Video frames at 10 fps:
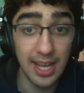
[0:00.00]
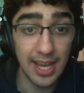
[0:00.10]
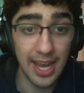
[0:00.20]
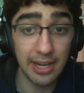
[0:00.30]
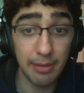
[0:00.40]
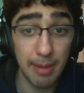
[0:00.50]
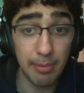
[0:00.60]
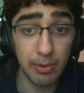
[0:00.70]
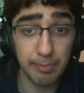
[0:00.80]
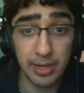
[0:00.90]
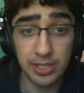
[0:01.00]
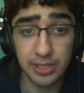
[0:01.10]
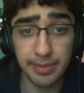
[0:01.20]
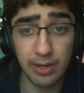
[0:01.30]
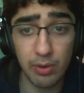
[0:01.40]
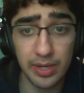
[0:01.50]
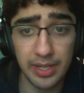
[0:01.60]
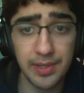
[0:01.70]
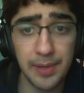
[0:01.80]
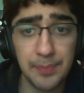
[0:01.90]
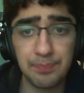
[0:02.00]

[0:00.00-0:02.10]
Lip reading: And here my opponent punished me accordingly.